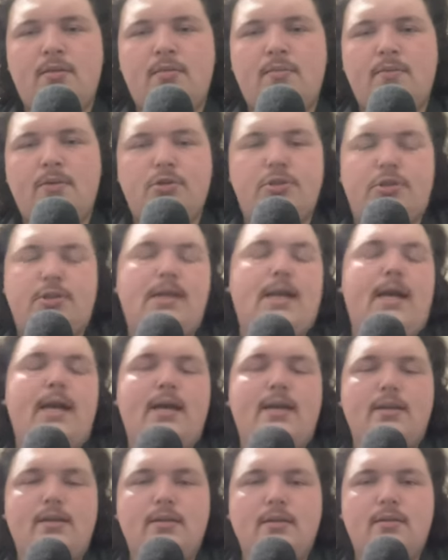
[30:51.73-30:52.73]
There's
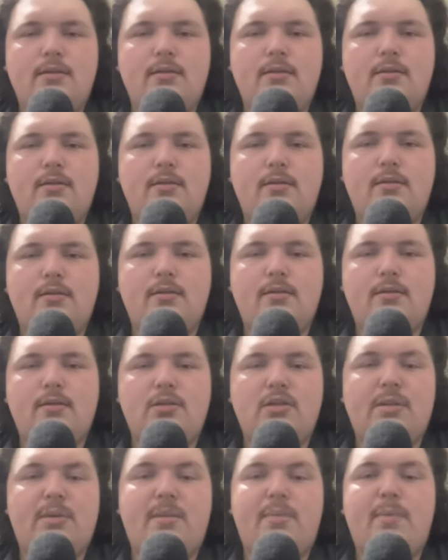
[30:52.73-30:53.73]
not. And
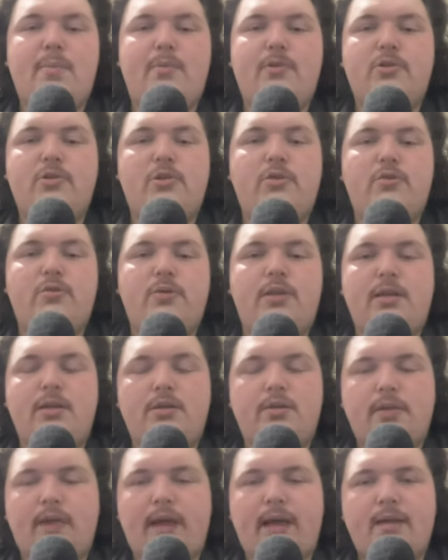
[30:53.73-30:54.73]
there's not many people in general who
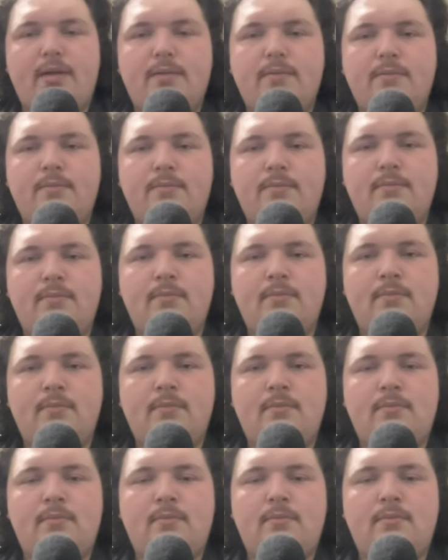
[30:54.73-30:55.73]
can do that.
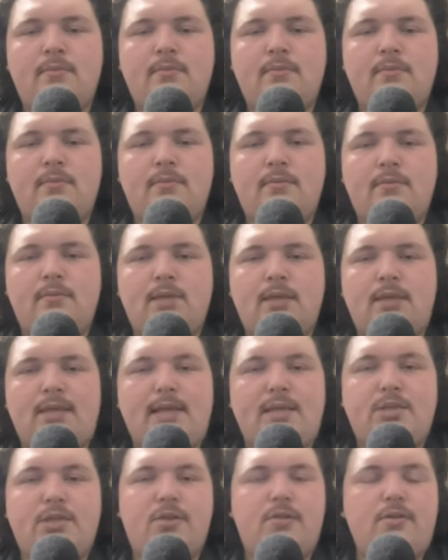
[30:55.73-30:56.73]
It
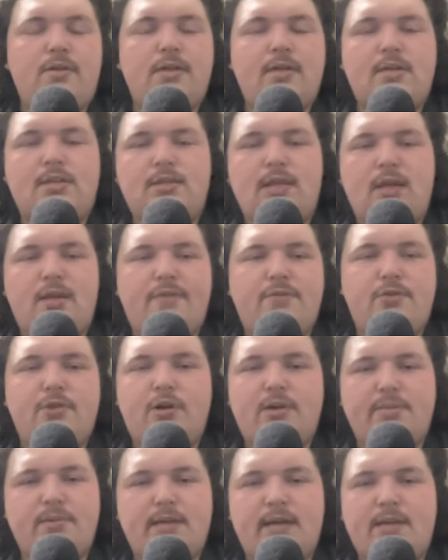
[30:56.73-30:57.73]
takes a unique set of
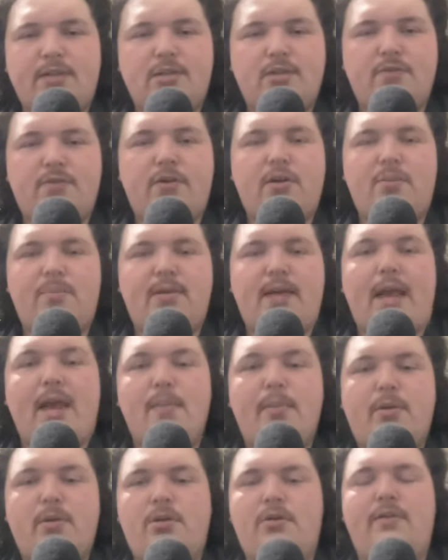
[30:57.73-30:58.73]
circumstances for you to be
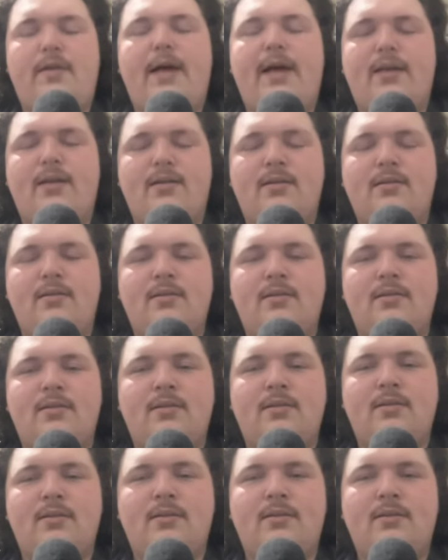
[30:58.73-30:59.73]
able to do that.
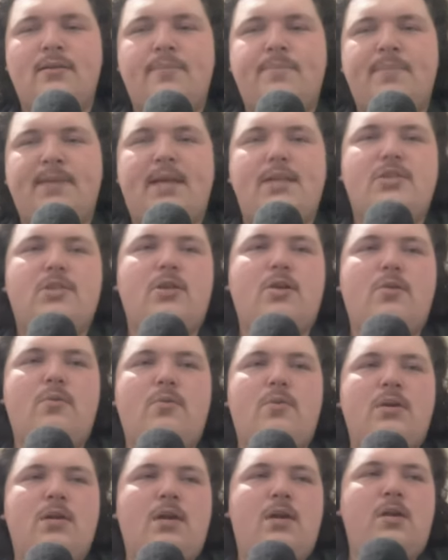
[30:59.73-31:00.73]
And
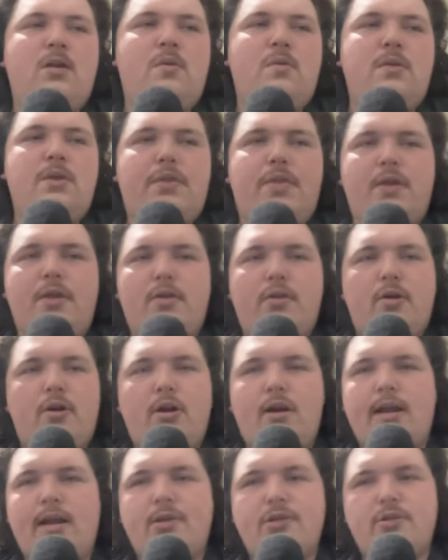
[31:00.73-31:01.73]
so when the Thunder
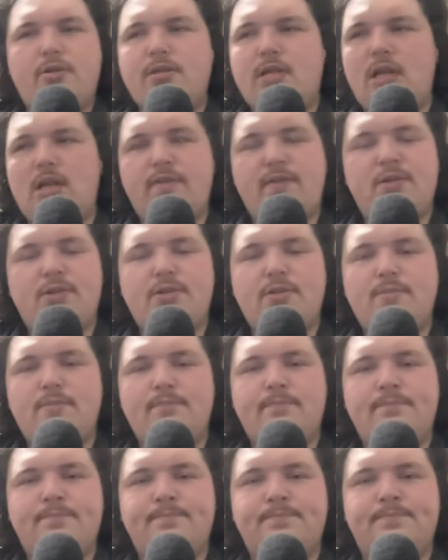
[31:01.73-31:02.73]
are on national
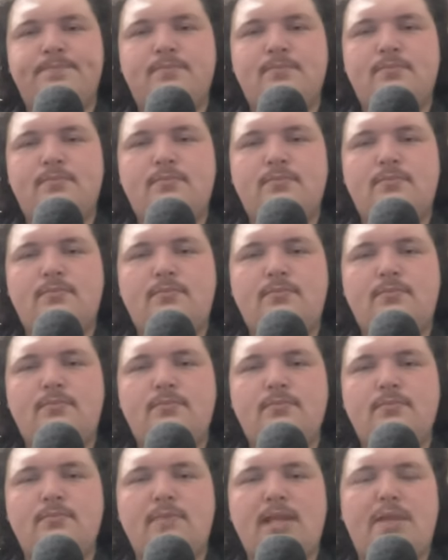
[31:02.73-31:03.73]
television
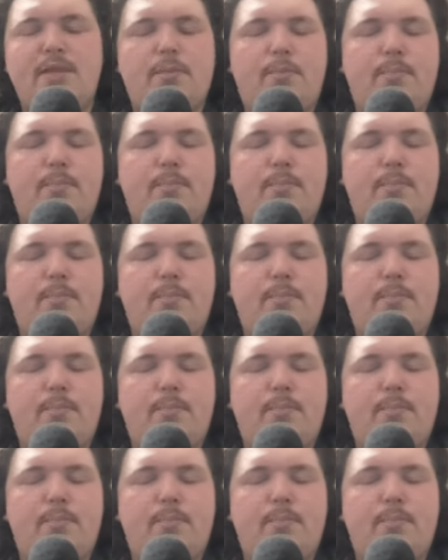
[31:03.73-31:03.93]
and they're